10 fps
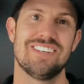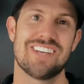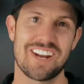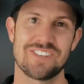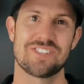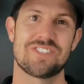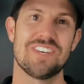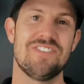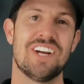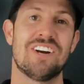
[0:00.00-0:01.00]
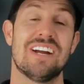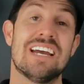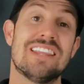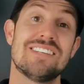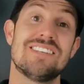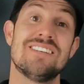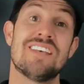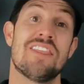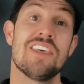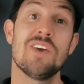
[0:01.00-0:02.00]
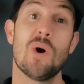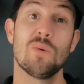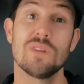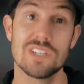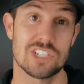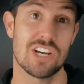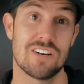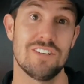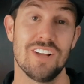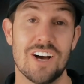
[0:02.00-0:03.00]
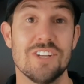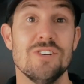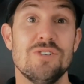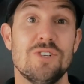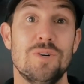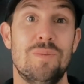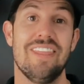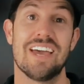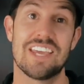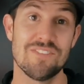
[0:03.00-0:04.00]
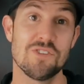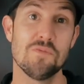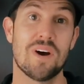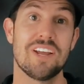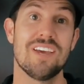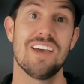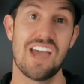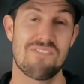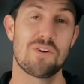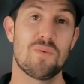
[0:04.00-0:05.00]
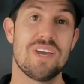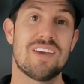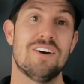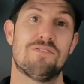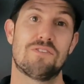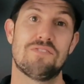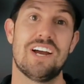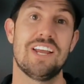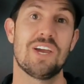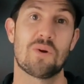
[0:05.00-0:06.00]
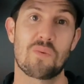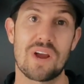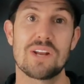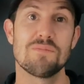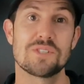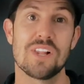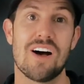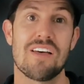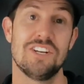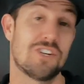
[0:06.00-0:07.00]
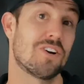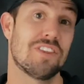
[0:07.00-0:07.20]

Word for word: Side Hustle Steve here, and this is the only channel on YouTube that gives you money every week for finding a random sloth during the